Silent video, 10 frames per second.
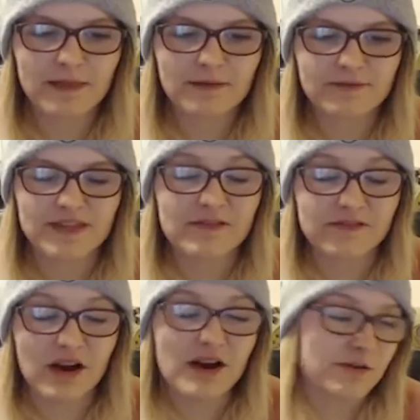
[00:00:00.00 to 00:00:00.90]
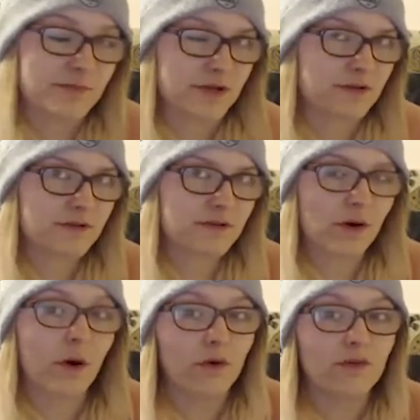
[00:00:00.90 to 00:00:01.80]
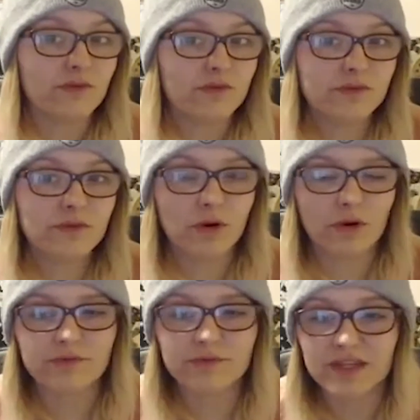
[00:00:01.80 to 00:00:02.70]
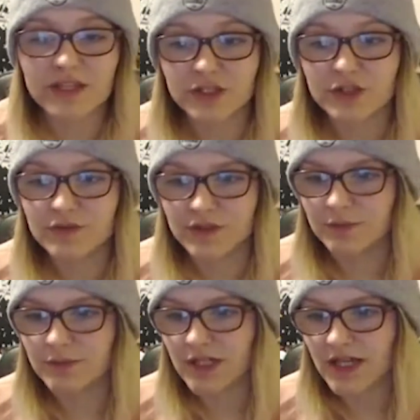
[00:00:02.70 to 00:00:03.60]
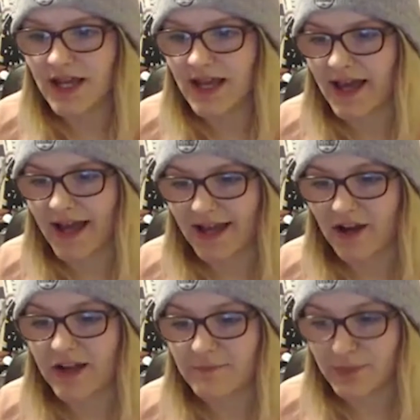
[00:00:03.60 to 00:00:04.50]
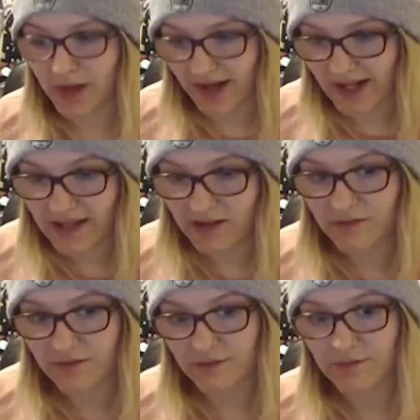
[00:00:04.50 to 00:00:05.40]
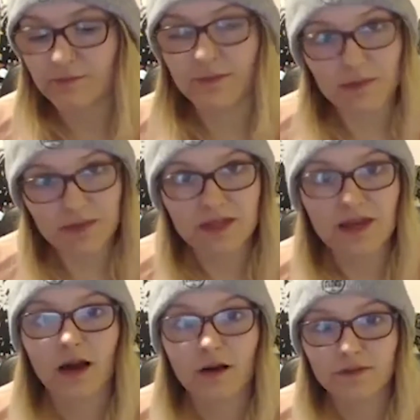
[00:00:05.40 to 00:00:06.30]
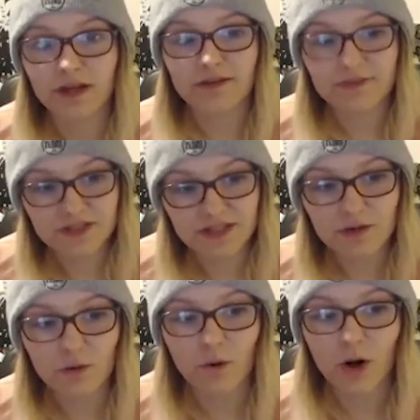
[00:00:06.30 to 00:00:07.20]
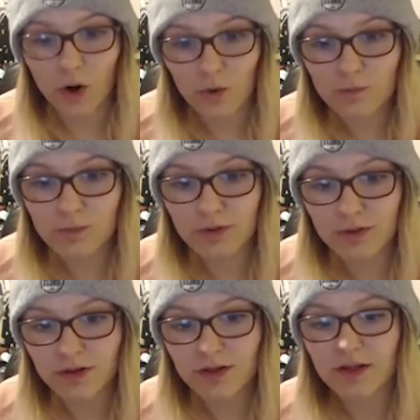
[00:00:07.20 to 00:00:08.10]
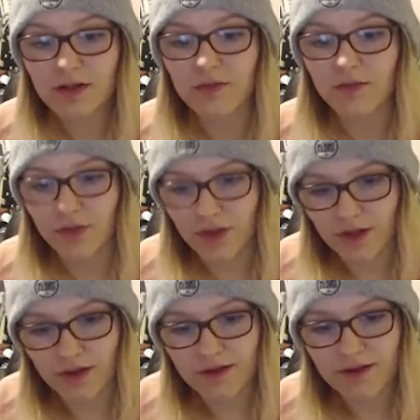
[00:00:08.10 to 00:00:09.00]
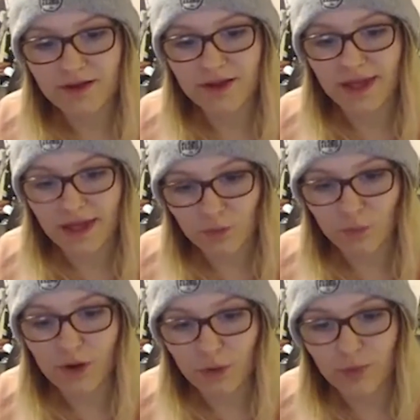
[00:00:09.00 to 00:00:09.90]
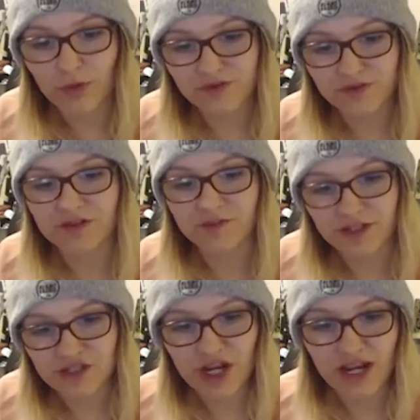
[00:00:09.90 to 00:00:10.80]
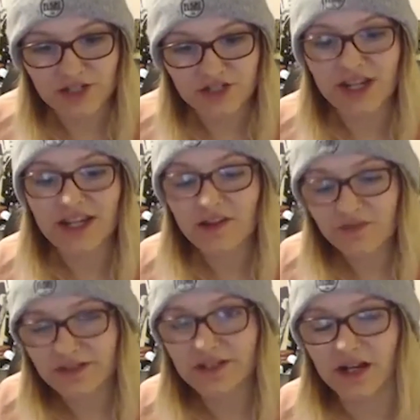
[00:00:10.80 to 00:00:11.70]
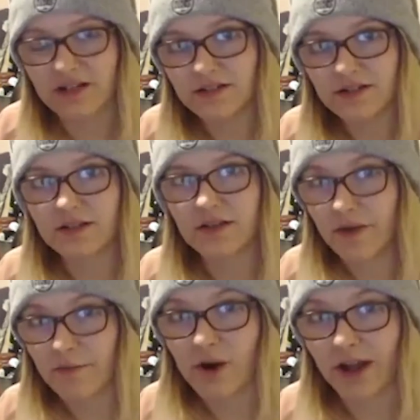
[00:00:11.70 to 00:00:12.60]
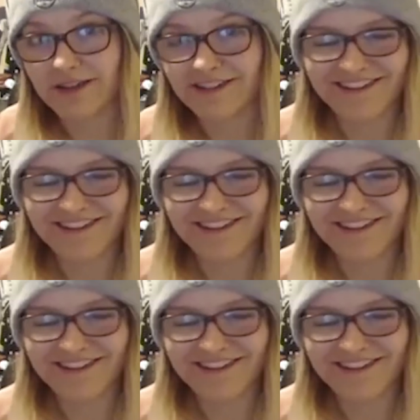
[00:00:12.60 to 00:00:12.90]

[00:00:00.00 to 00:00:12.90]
environment of vegan YouTube. And I believe, maybe out of naivety or hope, that it will positively change. And if it does, if I'm right,